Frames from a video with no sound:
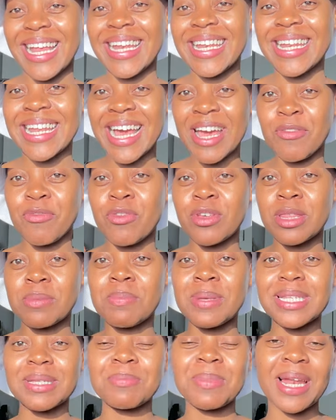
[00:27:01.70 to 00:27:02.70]
Life with
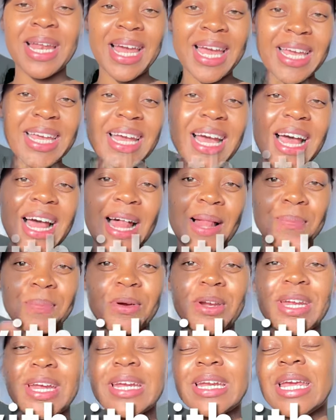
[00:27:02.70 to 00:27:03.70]
Miss Malaika. I'll
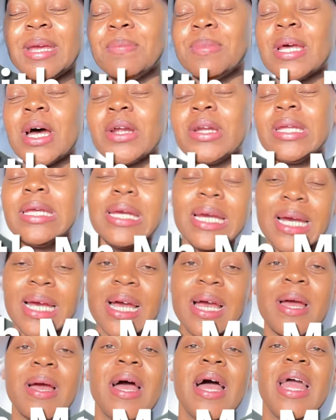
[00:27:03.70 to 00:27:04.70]
put her name down here.
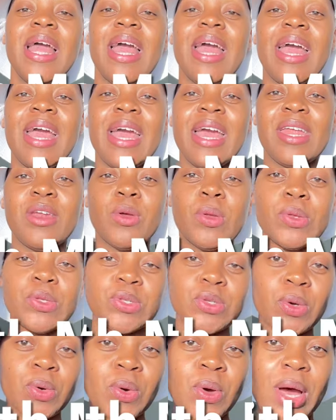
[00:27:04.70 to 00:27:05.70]
And
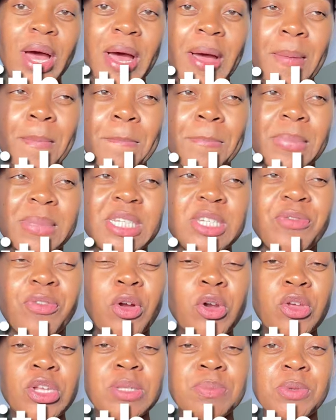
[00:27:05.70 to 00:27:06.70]
also, she
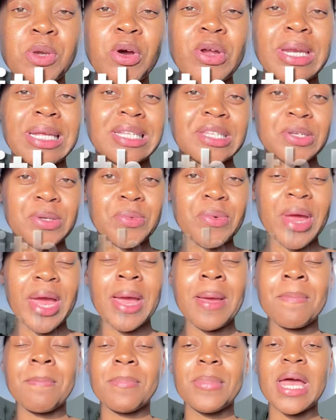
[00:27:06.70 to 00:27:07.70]
follows me on
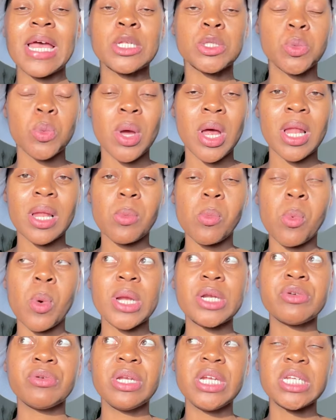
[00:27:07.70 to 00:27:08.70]
Instagram as well.
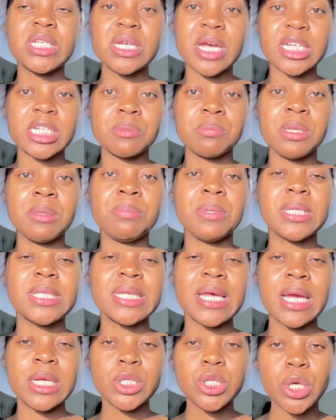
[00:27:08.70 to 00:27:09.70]
What really touched me,
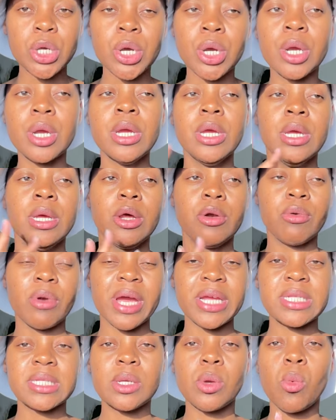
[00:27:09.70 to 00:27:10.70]
besides her
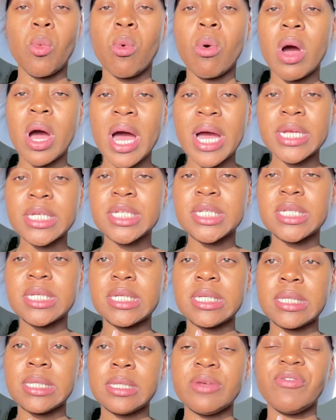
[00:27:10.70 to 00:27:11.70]
writing why
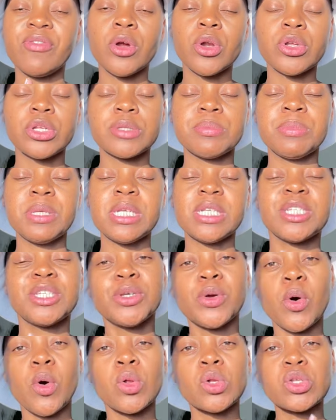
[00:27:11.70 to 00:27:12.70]
she follows me, she
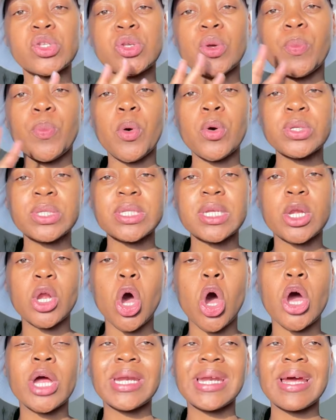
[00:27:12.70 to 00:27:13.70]
also posted
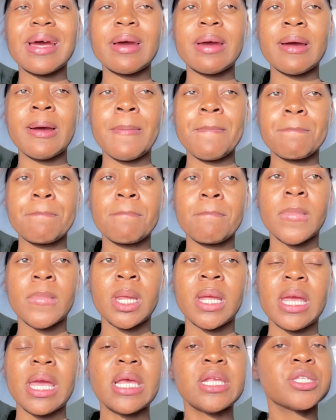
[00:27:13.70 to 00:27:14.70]
on her
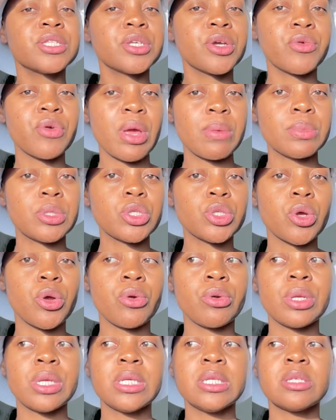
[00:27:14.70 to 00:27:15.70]
Instagram
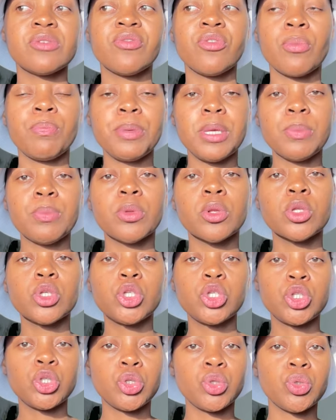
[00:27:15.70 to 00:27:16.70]
stories for people
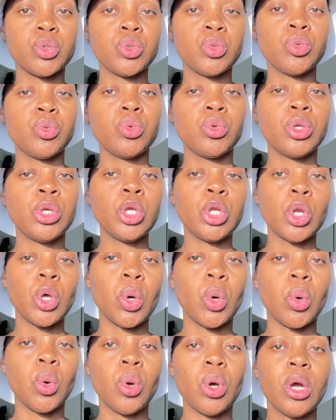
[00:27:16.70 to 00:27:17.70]
to, you
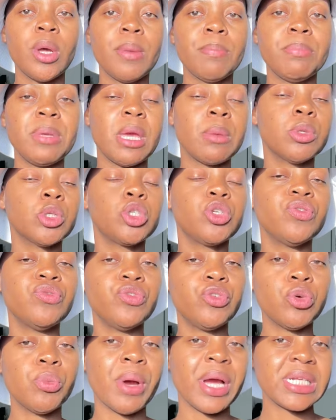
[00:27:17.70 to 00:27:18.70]
know, be able to
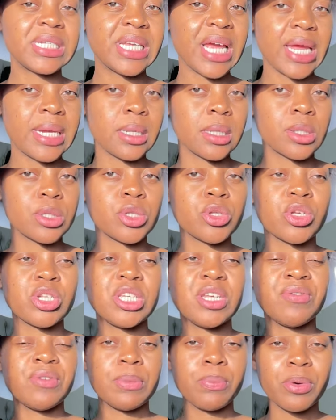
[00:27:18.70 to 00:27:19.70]
view my channel. So
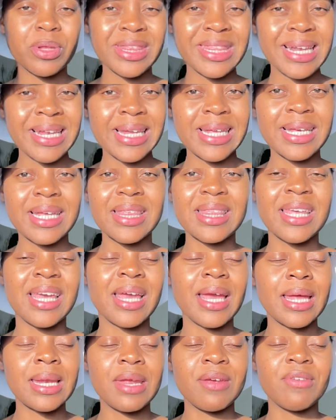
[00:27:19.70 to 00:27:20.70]
she even put the link
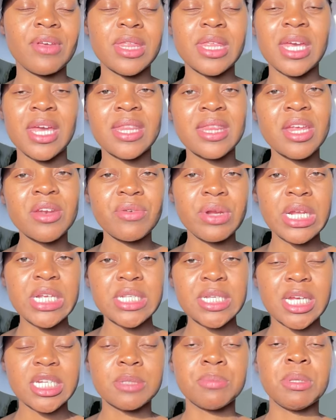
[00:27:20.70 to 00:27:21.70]
there and everything. And that really
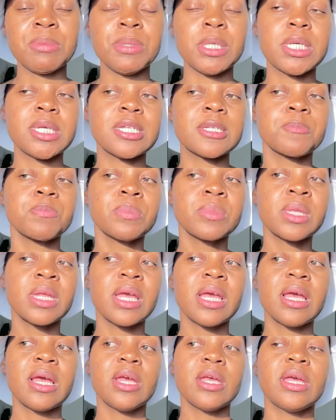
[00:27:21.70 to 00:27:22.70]
touched me because
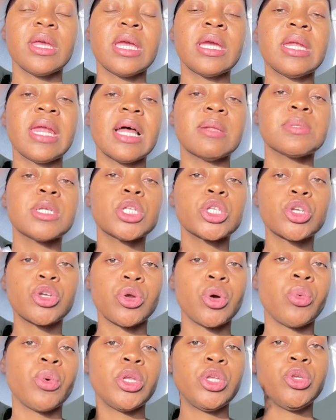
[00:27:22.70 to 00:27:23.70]
it helps us
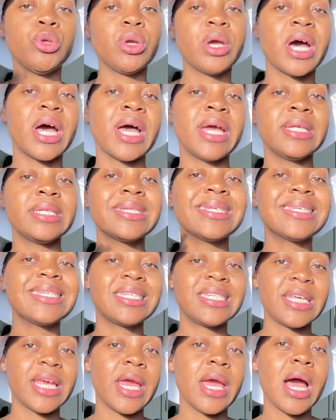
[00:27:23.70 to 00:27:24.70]
grow when you guys
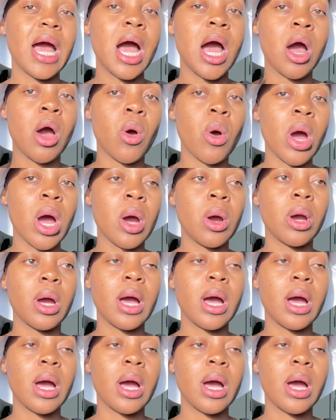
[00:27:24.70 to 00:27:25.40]
share our